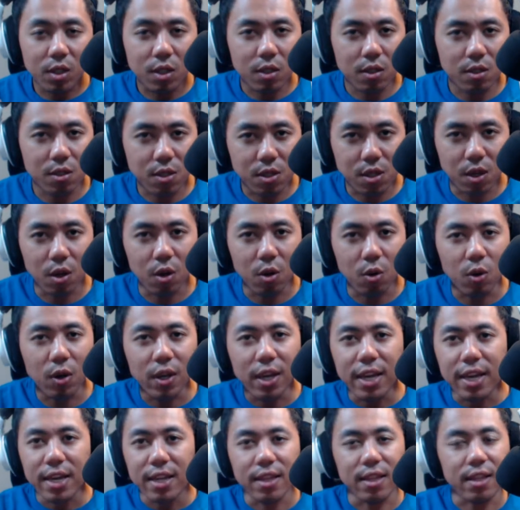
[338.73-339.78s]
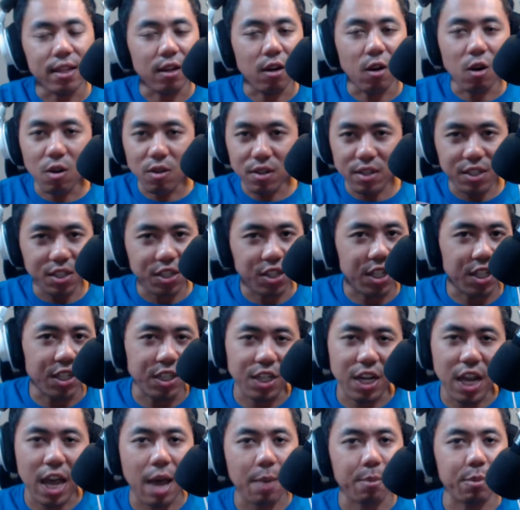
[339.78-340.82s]
So that all this change
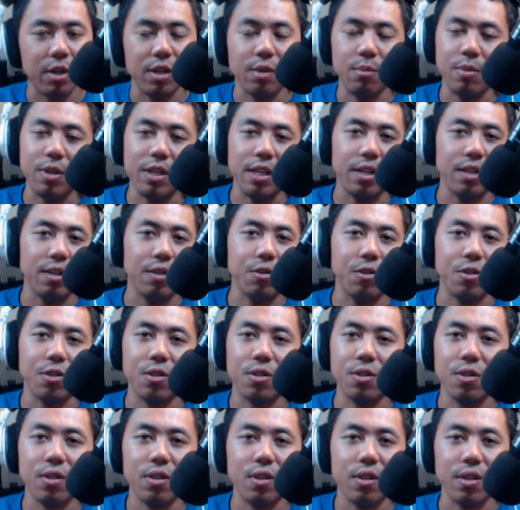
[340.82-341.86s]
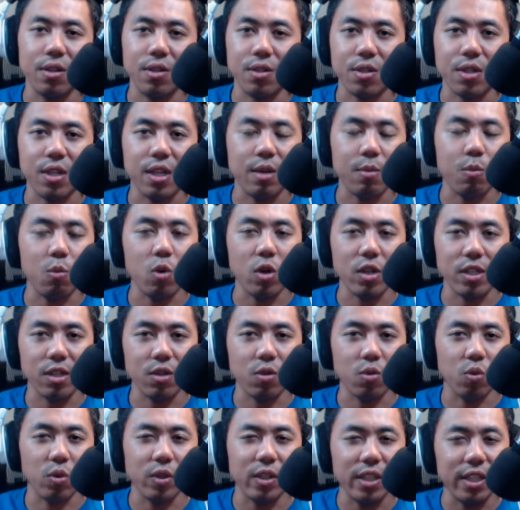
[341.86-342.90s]
happened because this team wasn't
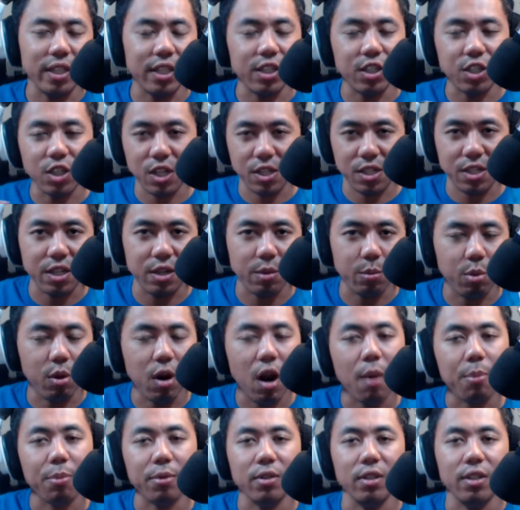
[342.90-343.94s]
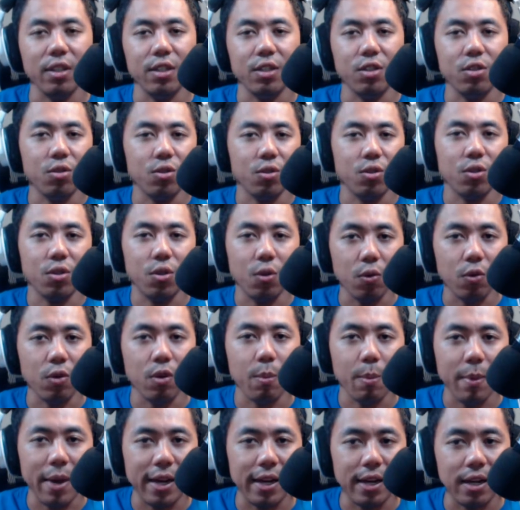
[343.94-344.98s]
really adjusting properly to the
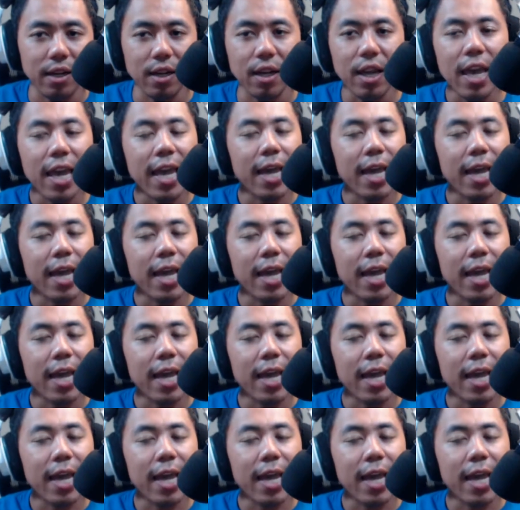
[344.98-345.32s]
meta.